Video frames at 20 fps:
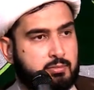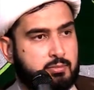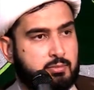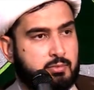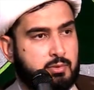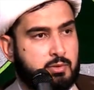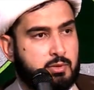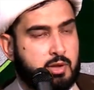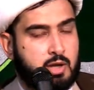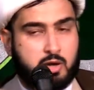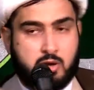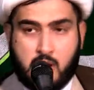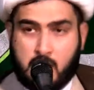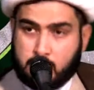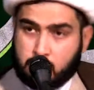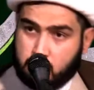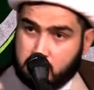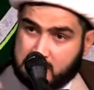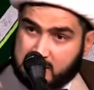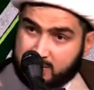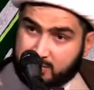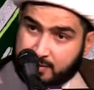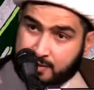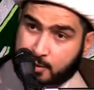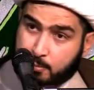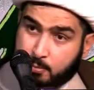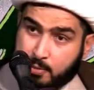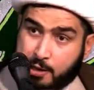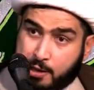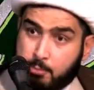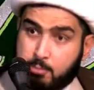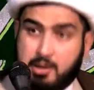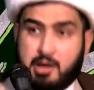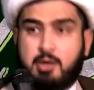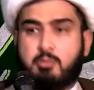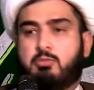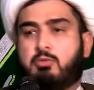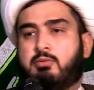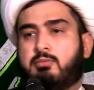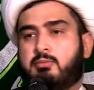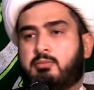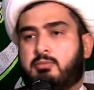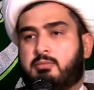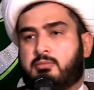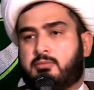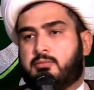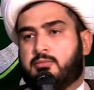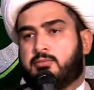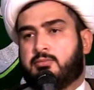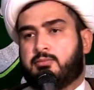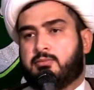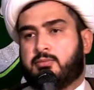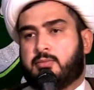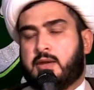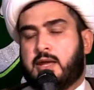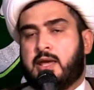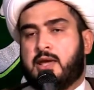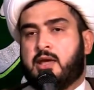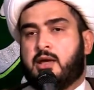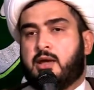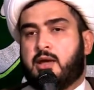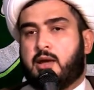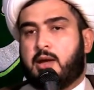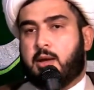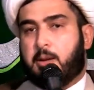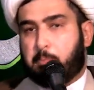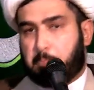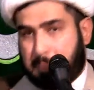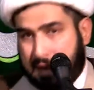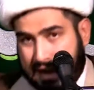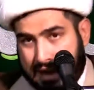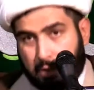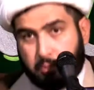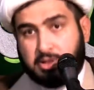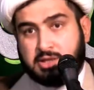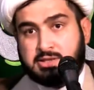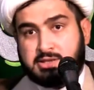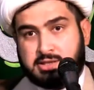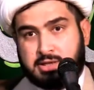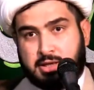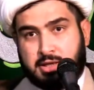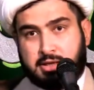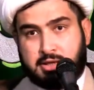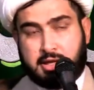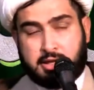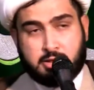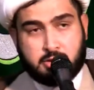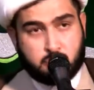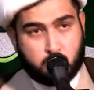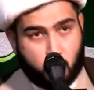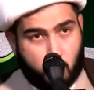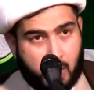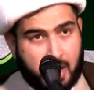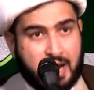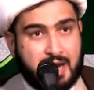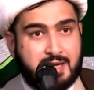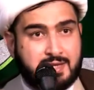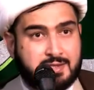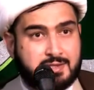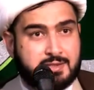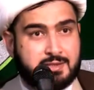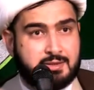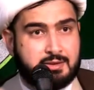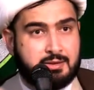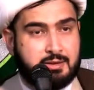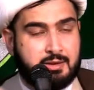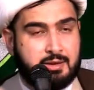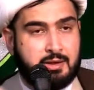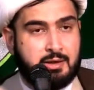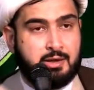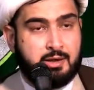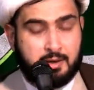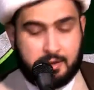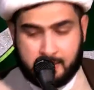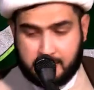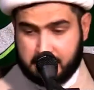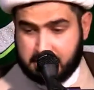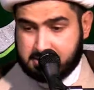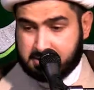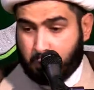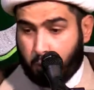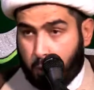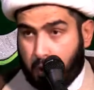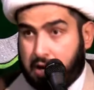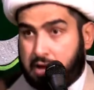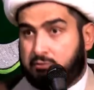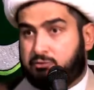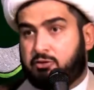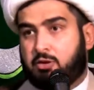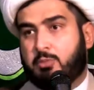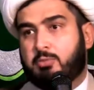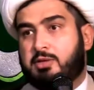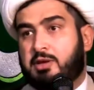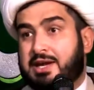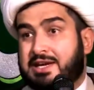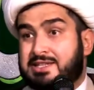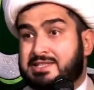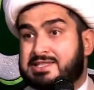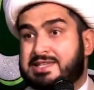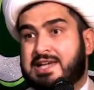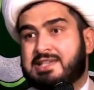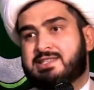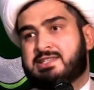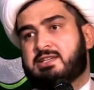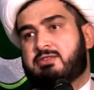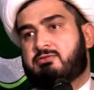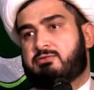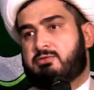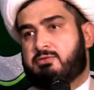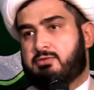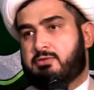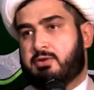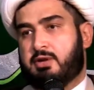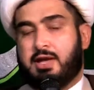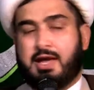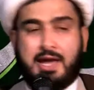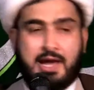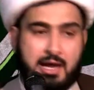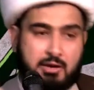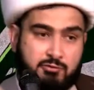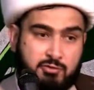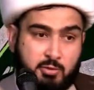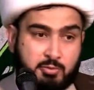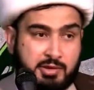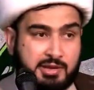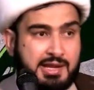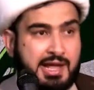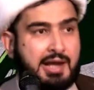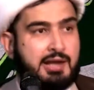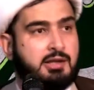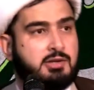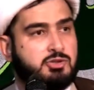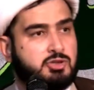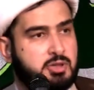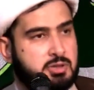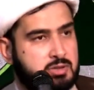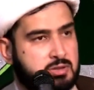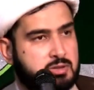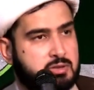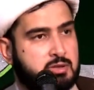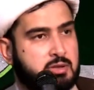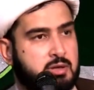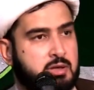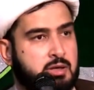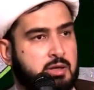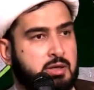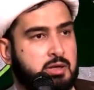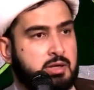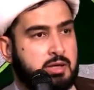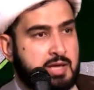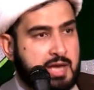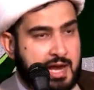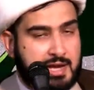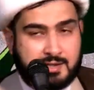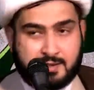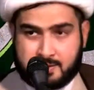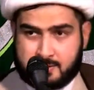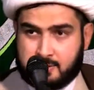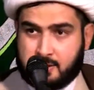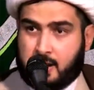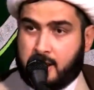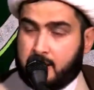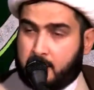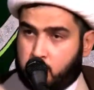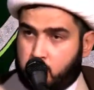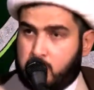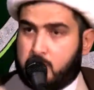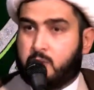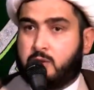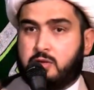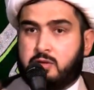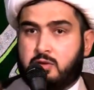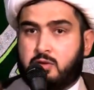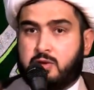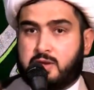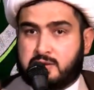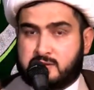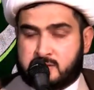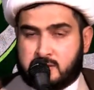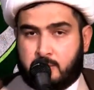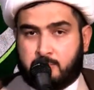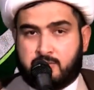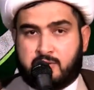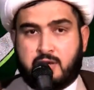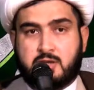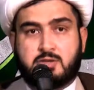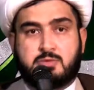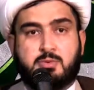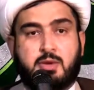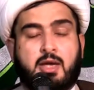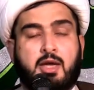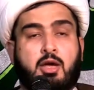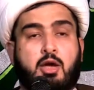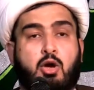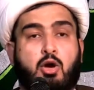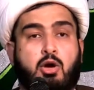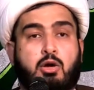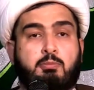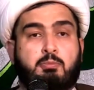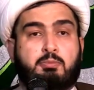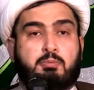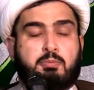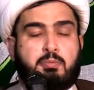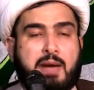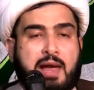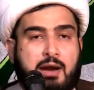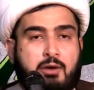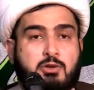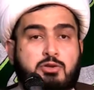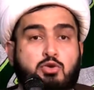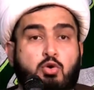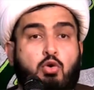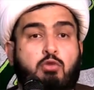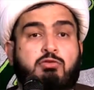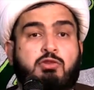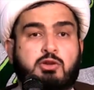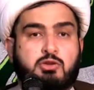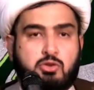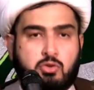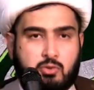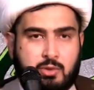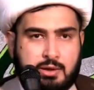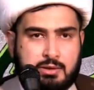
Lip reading: They're not doing even the bare minimum. Parenting that is wise is away from the excessive and from the negligence. Yes, I agree with you that sometimes parents overdo it,